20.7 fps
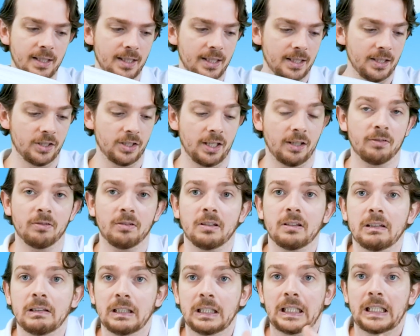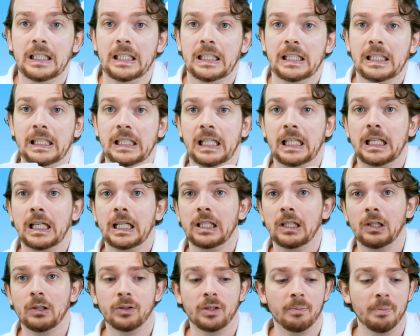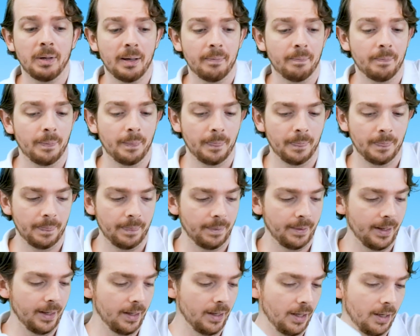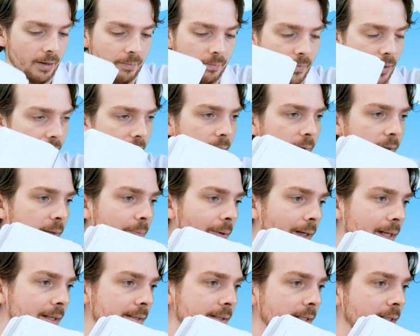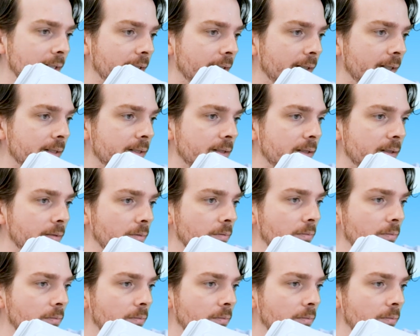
In general, I can't hold them up. I want to buy a set of these.